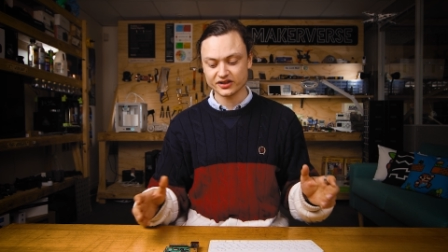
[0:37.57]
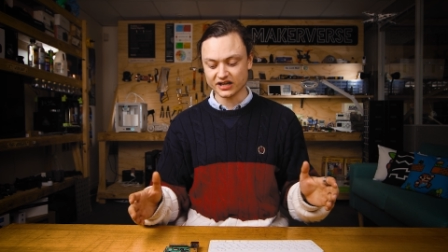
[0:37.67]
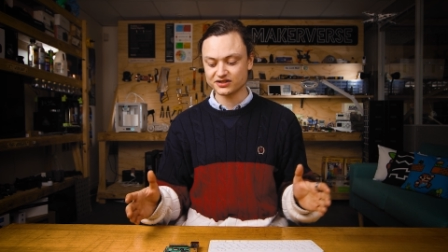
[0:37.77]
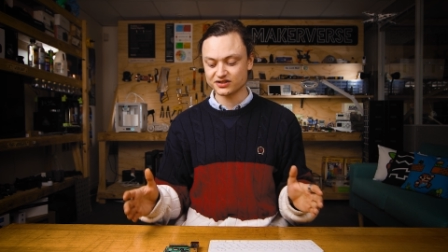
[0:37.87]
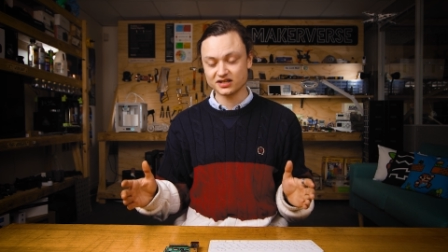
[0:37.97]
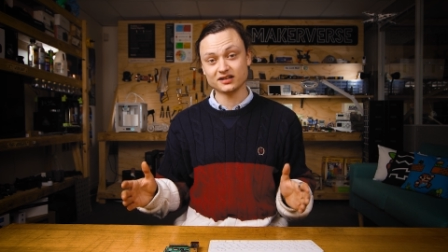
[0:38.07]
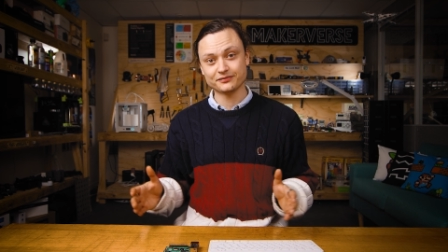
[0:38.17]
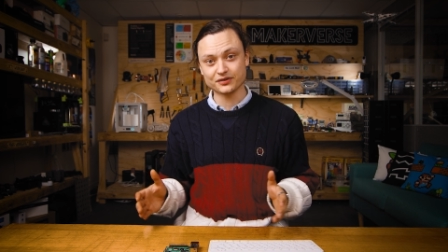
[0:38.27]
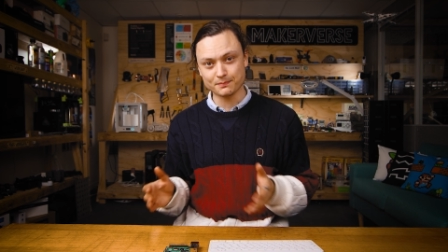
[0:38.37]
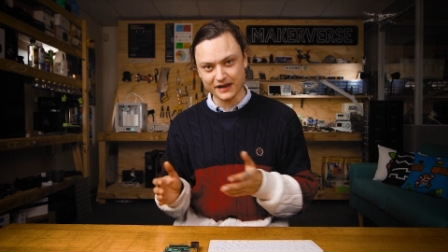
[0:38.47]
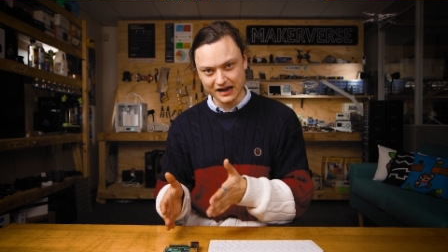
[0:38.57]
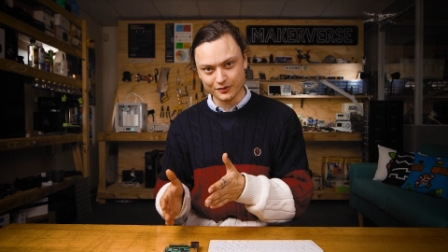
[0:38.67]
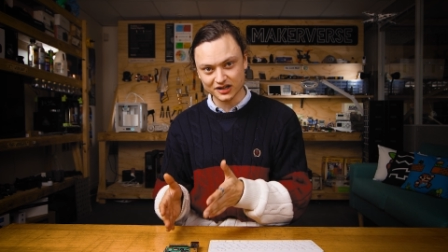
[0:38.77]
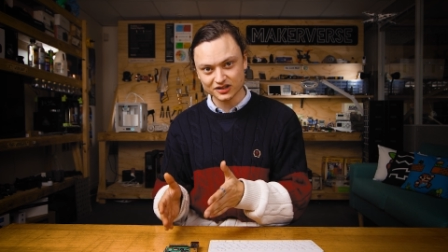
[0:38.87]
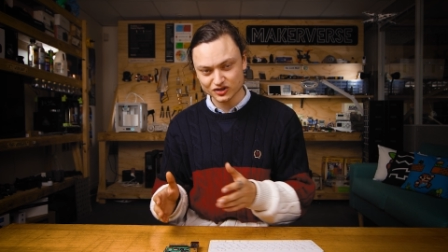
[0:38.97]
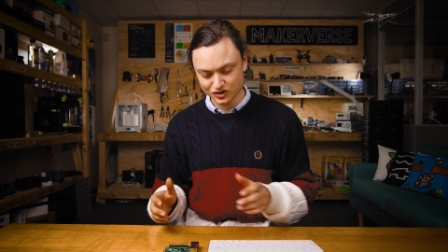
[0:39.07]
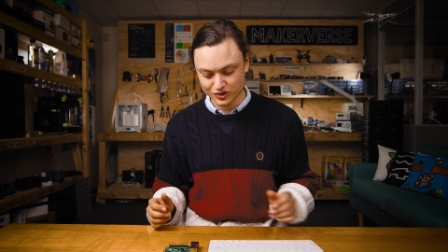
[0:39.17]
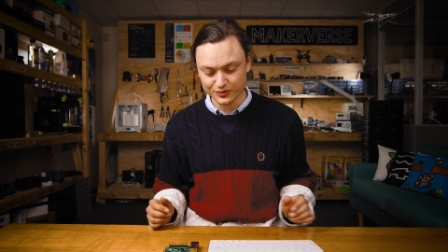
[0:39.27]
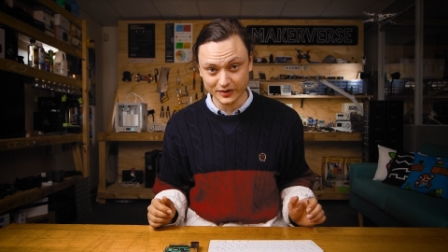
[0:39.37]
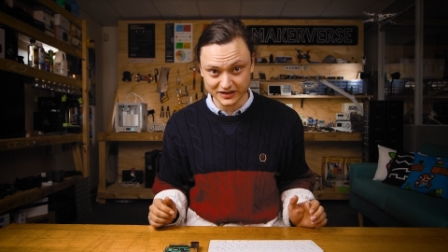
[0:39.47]
That's to deliver the power
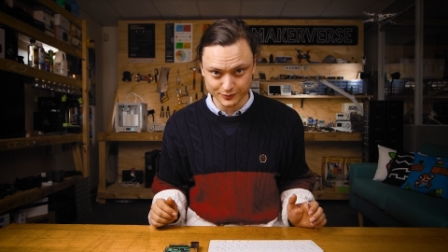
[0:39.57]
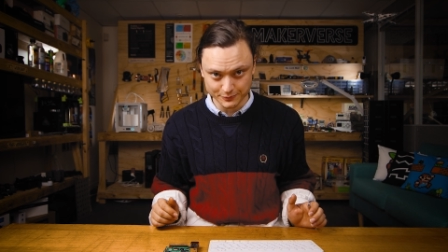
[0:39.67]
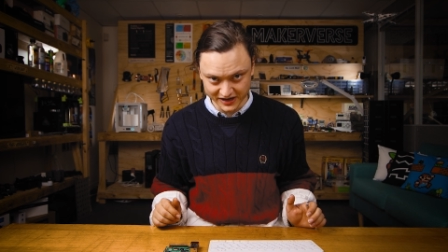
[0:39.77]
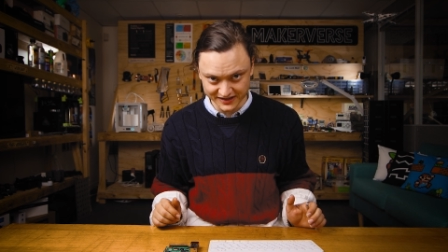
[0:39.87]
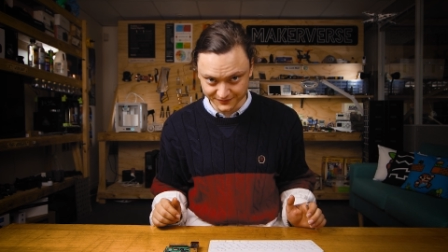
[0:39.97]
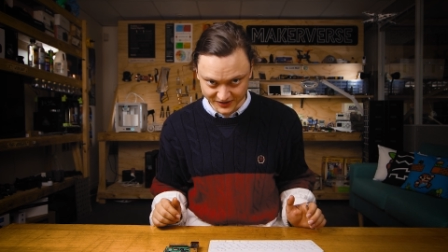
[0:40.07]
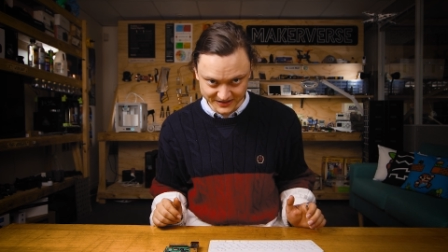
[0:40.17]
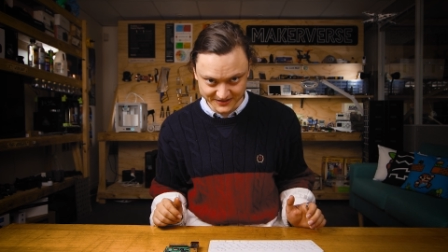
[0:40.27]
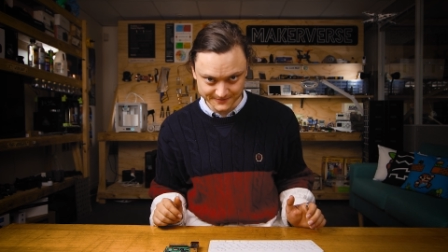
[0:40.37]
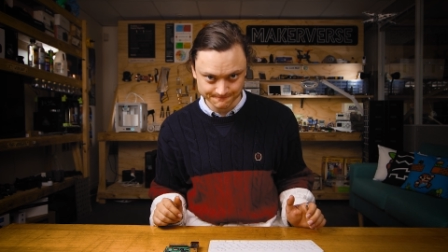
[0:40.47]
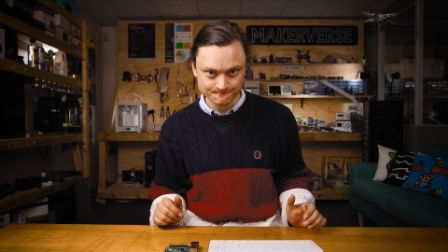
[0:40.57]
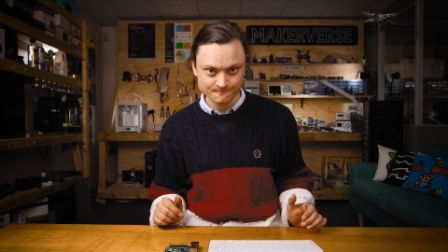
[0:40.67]
to the Raspberry Pi device.